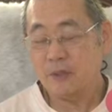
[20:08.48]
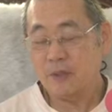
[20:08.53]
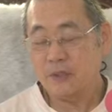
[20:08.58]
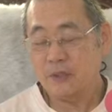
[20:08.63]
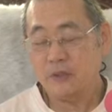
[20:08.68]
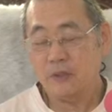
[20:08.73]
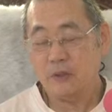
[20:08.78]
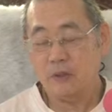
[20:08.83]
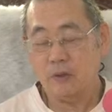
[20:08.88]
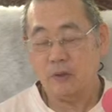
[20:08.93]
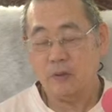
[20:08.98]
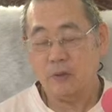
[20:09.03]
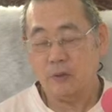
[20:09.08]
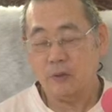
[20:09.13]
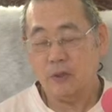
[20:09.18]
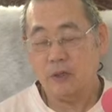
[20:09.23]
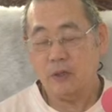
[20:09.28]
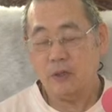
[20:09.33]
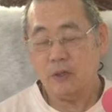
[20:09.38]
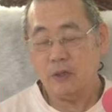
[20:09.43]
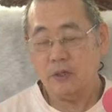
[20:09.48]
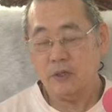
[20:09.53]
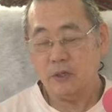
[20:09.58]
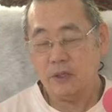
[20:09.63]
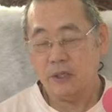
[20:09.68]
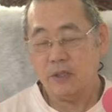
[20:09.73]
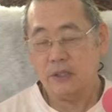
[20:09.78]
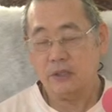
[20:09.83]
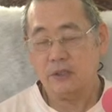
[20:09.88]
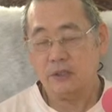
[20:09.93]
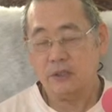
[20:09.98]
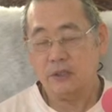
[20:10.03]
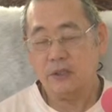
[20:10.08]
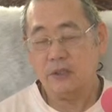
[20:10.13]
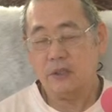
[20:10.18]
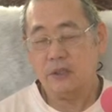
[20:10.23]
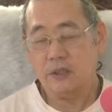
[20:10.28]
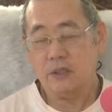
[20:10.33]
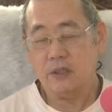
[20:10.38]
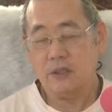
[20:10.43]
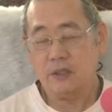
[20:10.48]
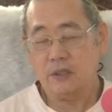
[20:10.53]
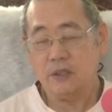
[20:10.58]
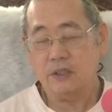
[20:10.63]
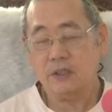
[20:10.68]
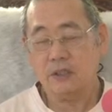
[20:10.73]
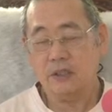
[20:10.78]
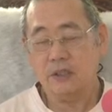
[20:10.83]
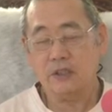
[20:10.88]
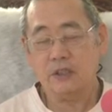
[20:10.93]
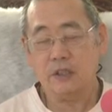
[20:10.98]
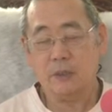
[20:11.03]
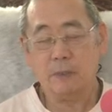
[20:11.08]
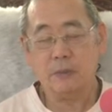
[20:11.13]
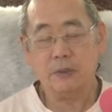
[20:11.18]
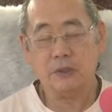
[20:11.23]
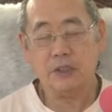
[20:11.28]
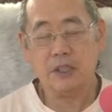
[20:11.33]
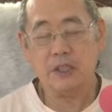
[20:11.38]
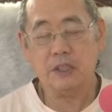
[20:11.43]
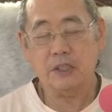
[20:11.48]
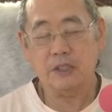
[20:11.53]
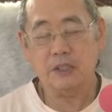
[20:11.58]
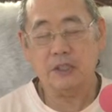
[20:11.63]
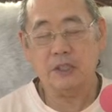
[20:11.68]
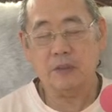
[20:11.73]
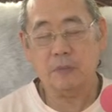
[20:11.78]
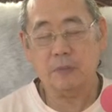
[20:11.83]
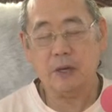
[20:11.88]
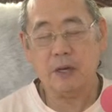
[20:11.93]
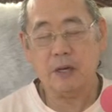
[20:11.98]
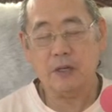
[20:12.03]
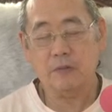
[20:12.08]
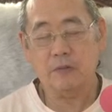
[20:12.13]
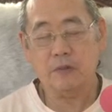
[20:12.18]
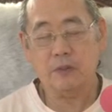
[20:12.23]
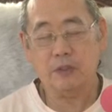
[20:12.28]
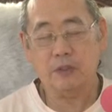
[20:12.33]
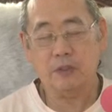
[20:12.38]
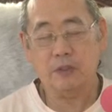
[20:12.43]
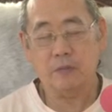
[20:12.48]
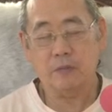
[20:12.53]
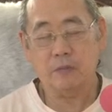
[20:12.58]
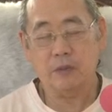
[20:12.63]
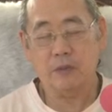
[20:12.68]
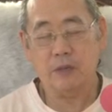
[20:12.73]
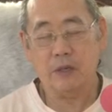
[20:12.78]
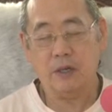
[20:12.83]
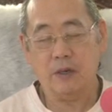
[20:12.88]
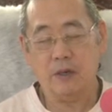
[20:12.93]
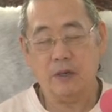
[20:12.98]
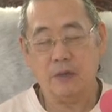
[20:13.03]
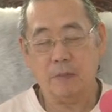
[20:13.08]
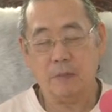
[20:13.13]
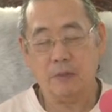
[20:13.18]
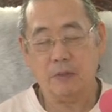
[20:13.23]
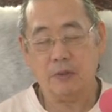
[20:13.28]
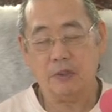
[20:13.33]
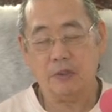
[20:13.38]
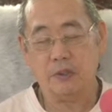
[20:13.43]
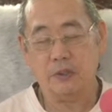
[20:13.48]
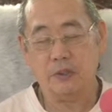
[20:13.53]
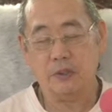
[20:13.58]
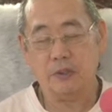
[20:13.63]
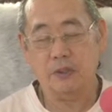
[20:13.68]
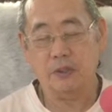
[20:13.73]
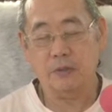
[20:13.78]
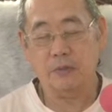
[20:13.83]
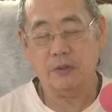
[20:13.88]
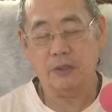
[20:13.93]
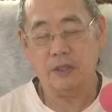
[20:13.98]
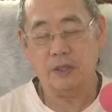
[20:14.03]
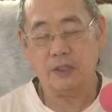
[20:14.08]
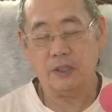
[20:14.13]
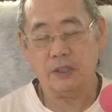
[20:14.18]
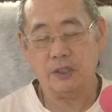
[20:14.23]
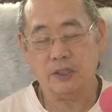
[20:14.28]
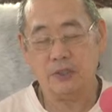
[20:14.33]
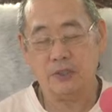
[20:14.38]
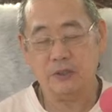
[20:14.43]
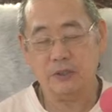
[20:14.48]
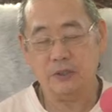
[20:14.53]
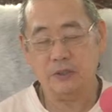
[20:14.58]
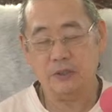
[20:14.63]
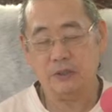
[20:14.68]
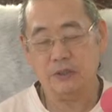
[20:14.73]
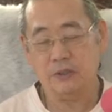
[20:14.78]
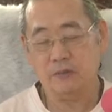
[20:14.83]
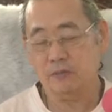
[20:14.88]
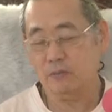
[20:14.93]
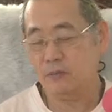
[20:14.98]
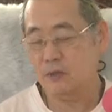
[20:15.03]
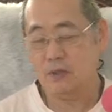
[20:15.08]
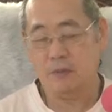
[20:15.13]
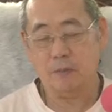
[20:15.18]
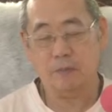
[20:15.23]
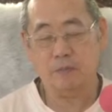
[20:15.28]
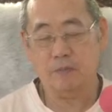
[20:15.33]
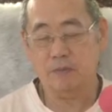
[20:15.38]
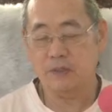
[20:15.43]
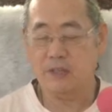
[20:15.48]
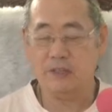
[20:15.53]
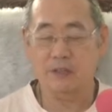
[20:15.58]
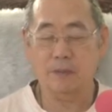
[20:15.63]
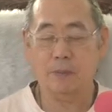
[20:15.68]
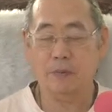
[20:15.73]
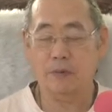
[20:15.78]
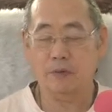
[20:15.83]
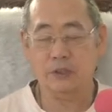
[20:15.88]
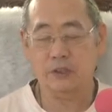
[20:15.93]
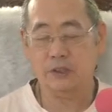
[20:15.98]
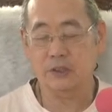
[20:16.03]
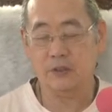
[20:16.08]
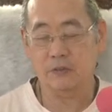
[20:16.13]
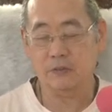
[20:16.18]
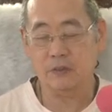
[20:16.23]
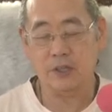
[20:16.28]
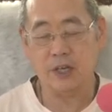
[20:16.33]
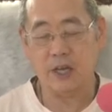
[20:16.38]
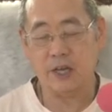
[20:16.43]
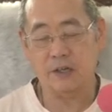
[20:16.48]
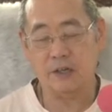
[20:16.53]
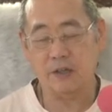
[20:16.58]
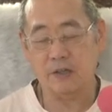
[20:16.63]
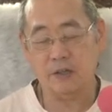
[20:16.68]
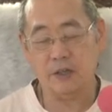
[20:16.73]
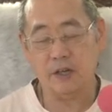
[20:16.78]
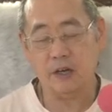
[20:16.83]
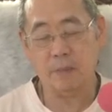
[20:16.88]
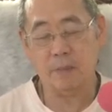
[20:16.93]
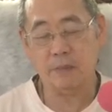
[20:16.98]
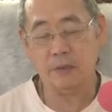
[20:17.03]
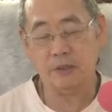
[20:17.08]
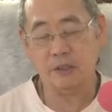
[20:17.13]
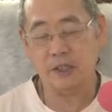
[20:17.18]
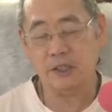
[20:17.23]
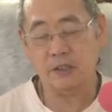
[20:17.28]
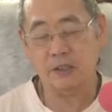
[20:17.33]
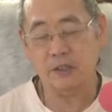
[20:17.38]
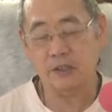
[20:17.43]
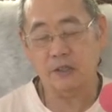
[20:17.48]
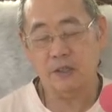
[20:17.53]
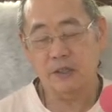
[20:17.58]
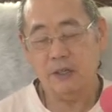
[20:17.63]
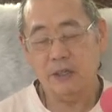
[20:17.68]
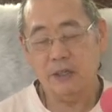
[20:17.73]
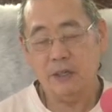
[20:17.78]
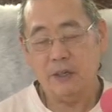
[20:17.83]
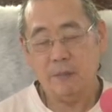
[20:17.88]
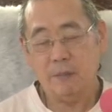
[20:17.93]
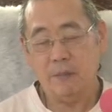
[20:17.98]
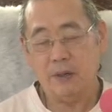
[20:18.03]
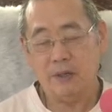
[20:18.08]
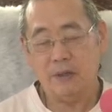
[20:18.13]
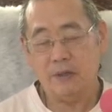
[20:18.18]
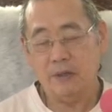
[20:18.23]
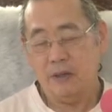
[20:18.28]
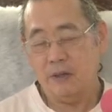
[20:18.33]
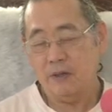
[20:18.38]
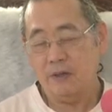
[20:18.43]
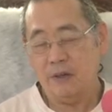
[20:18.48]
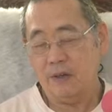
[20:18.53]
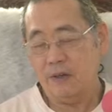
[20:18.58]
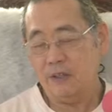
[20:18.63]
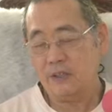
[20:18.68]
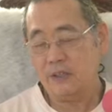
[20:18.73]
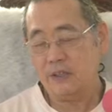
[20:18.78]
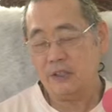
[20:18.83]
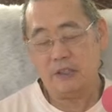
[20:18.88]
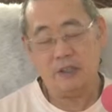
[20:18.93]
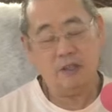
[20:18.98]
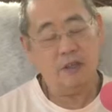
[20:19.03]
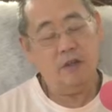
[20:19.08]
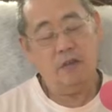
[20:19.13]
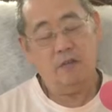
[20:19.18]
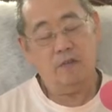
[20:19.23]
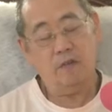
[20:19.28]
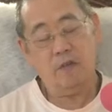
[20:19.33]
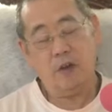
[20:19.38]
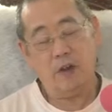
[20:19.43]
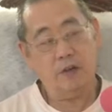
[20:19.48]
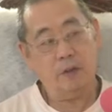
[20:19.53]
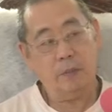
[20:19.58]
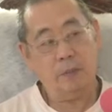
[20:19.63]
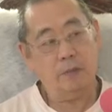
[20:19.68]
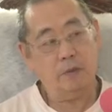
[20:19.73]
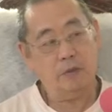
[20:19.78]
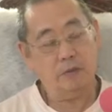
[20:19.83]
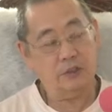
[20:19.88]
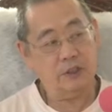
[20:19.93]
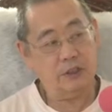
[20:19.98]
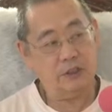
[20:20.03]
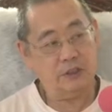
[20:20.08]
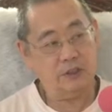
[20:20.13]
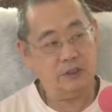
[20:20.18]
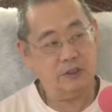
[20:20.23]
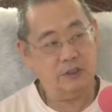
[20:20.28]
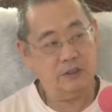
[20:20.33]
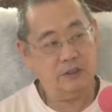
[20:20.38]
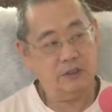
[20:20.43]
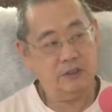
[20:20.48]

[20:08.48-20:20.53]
So, yes, these things are presented in the Bhagavatam, impersonal liberation and the process of jnana. They are presented, but not as the final process.